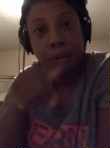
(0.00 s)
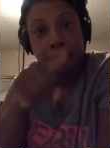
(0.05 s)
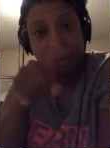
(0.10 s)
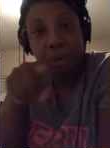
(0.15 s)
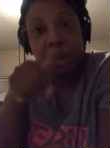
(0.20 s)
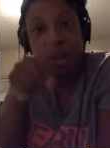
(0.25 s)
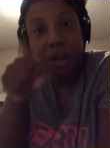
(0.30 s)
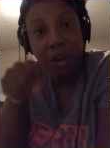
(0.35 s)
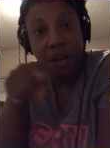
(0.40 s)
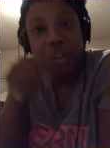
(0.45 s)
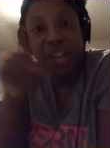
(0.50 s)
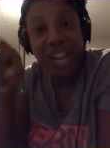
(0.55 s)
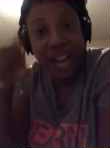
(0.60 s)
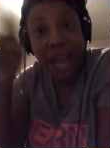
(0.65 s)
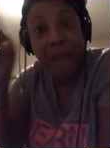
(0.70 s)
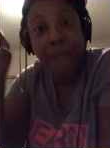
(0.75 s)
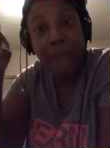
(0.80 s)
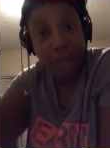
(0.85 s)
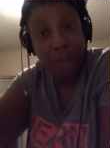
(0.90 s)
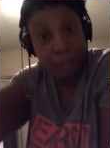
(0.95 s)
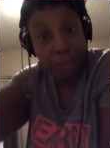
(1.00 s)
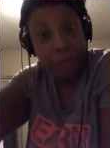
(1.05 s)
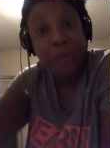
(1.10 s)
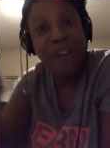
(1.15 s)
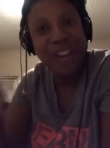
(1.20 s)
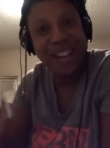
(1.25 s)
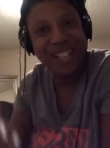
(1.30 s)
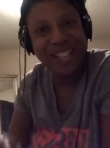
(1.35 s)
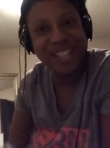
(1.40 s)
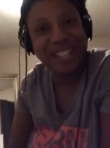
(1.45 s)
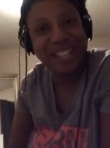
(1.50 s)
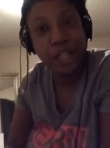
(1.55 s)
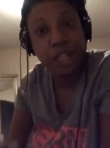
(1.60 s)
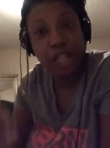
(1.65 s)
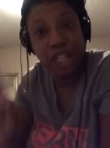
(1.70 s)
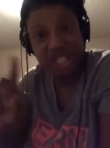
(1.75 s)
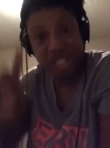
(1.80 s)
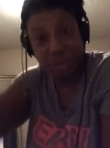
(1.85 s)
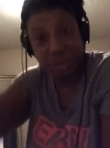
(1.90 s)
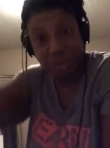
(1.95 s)
You know, you're laughing and pointing.
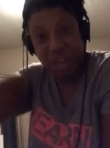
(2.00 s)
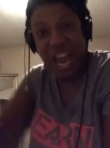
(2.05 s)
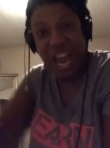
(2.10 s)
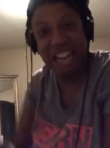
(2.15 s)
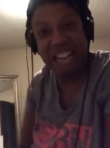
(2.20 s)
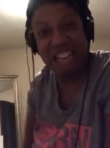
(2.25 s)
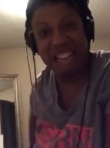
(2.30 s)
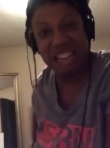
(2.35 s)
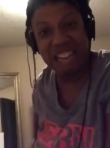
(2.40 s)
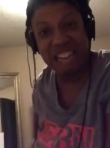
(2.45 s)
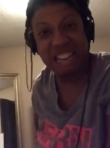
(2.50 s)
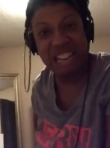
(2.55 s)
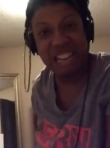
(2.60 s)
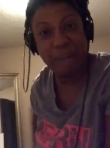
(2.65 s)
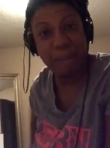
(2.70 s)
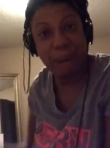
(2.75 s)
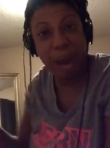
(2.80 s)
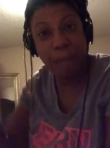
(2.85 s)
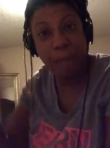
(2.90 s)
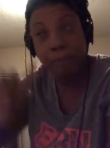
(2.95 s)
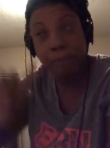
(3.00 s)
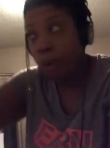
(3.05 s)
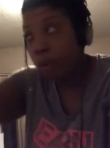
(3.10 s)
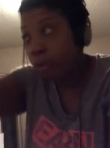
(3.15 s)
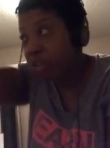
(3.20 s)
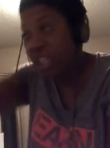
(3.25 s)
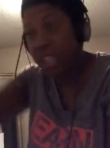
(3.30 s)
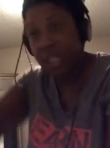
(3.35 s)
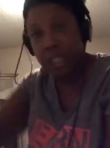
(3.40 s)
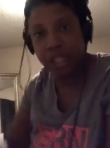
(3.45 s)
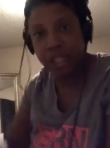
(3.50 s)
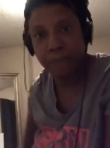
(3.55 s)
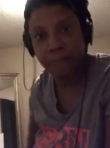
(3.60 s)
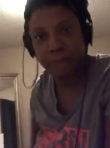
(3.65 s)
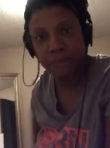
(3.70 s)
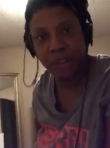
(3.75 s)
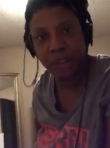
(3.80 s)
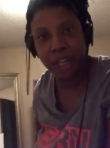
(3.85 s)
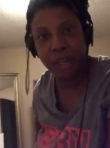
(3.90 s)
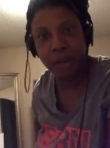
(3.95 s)
This is what I did to them. I broke this up
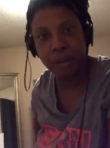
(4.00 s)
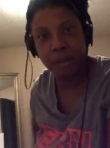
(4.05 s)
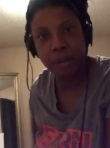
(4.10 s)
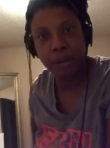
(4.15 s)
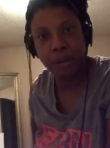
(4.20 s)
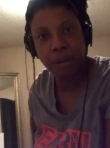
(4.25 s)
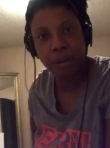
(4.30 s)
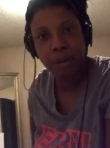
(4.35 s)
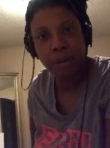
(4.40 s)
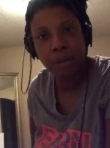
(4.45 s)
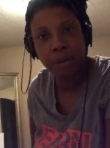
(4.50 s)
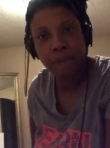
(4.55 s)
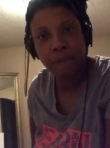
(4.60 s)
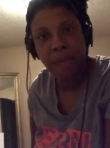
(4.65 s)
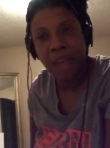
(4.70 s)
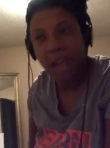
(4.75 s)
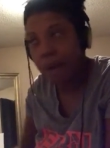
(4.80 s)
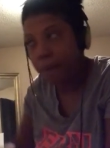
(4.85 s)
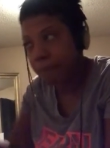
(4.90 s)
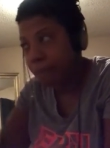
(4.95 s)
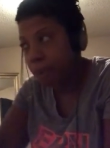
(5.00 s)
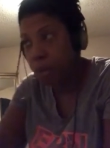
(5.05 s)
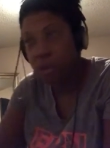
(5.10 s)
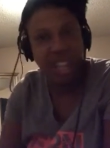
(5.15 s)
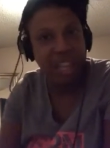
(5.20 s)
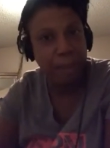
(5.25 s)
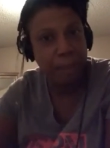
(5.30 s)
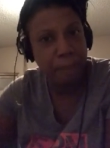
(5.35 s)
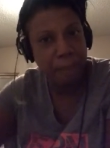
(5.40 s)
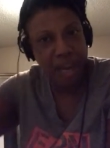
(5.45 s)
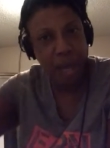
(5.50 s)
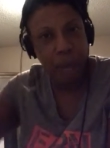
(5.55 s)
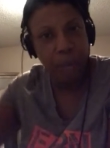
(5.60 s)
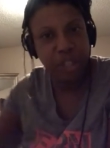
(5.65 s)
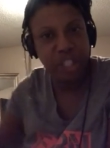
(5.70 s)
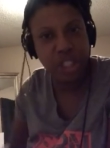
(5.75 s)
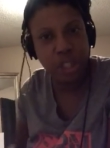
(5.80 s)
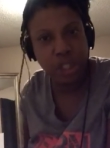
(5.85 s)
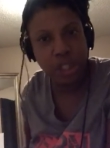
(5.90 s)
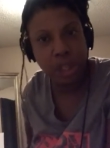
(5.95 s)
for them. I broke their
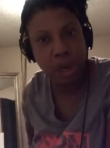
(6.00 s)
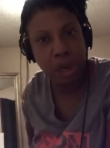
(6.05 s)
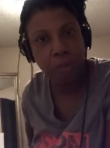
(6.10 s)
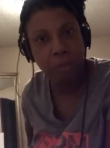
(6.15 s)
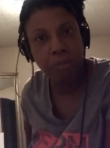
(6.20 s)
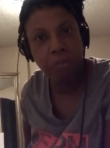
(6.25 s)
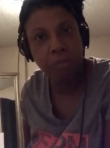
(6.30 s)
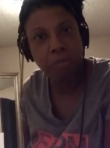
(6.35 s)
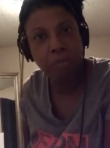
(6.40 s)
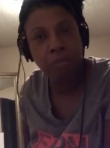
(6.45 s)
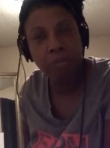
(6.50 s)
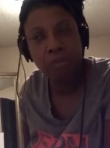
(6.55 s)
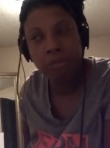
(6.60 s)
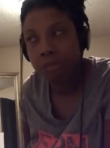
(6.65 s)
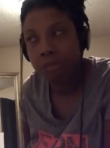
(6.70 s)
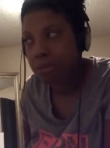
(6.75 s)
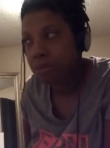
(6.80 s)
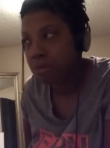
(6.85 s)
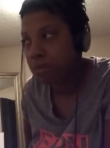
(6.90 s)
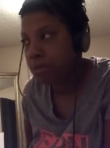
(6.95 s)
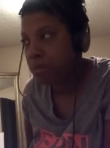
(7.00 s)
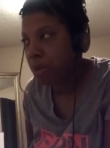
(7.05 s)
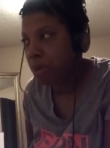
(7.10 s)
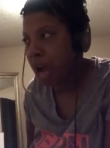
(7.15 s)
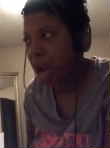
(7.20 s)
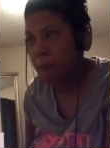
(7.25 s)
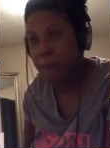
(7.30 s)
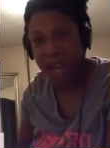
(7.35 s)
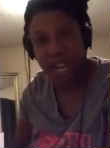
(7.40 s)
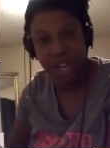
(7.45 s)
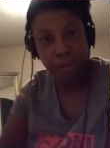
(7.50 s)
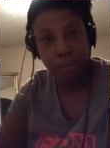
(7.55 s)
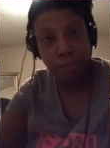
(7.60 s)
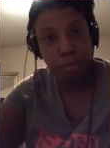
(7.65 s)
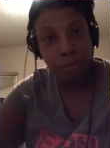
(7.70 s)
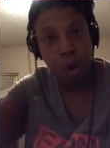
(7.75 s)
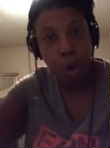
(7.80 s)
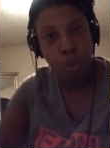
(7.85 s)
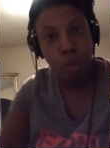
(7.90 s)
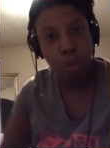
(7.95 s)
marriages up. I made them
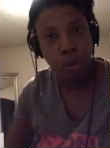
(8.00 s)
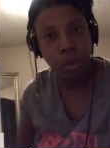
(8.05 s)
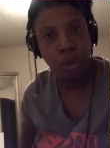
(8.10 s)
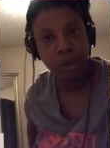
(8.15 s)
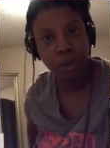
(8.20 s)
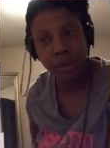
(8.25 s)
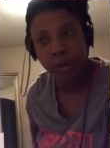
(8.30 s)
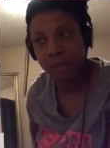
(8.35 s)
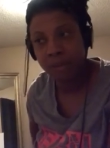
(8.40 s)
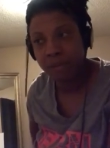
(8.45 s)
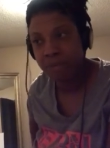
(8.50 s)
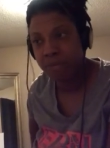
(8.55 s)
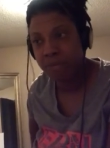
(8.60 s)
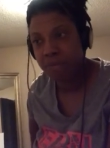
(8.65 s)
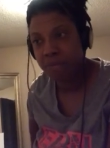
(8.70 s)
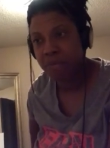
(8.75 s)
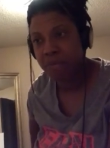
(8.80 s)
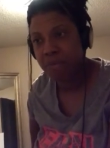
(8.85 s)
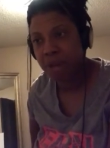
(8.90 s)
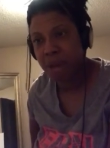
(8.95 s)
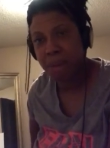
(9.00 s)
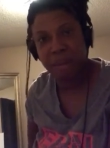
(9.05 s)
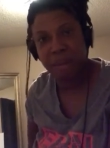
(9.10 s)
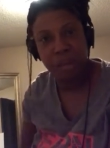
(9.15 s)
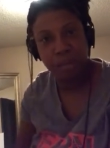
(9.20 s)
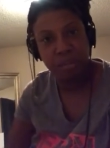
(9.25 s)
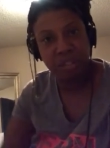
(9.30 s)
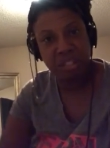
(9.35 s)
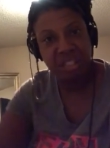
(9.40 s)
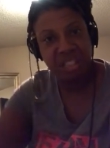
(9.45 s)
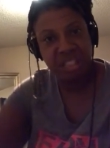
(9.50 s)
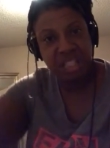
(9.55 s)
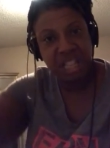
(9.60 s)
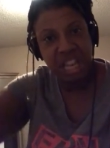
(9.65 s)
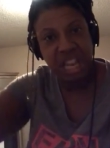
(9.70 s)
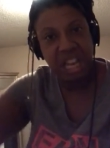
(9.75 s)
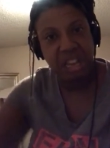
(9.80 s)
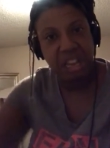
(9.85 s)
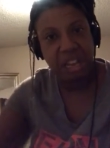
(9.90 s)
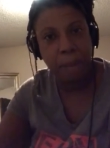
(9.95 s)
broke. I made them
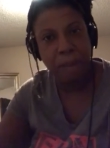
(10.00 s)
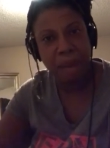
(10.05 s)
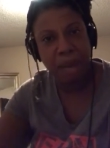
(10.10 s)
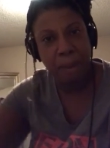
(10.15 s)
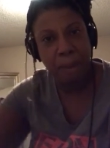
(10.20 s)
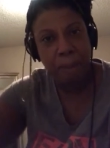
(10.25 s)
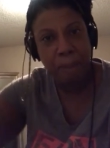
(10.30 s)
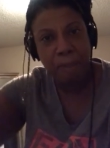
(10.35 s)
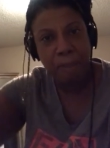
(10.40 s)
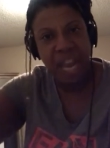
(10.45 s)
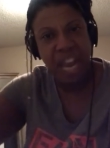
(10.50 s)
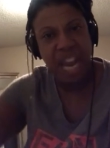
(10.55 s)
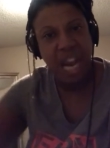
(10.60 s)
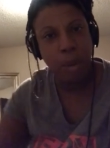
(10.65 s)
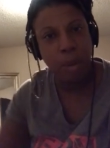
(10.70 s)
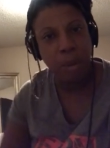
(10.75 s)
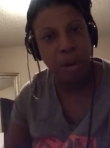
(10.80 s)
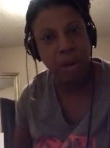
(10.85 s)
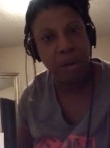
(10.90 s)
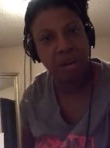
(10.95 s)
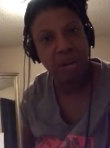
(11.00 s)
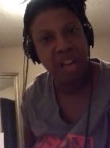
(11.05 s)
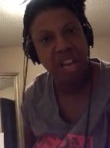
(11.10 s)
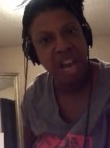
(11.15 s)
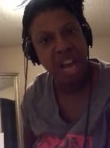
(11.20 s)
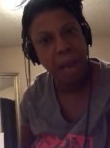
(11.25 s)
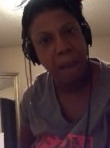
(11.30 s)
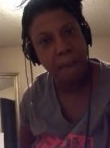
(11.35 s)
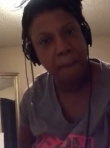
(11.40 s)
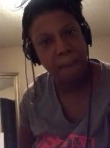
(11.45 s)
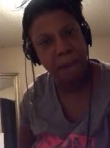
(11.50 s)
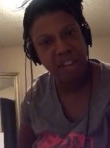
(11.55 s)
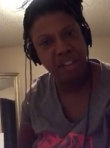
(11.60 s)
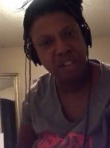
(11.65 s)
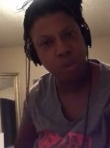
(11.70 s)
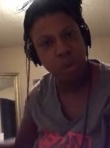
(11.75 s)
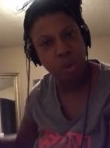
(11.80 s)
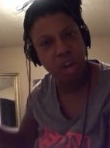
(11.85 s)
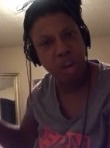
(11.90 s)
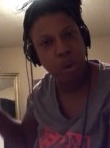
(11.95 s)
sick. I made them barren. I made them
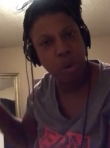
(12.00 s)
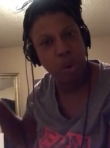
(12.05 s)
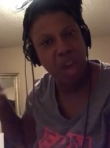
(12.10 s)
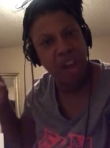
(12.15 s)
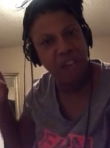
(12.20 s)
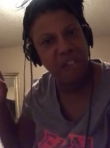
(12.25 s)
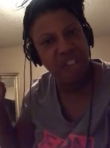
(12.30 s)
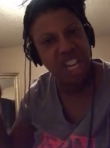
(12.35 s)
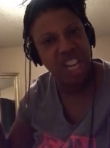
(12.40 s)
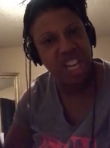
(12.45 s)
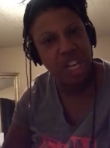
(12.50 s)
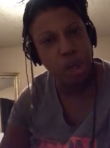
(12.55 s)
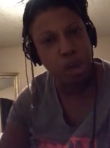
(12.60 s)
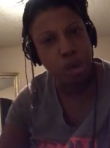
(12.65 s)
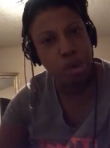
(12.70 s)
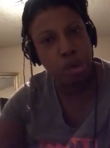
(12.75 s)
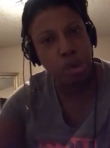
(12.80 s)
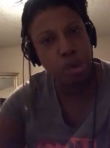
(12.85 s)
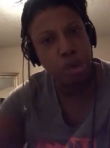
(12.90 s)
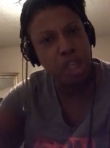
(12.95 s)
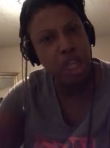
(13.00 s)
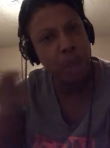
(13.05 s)
to where they don't have any good.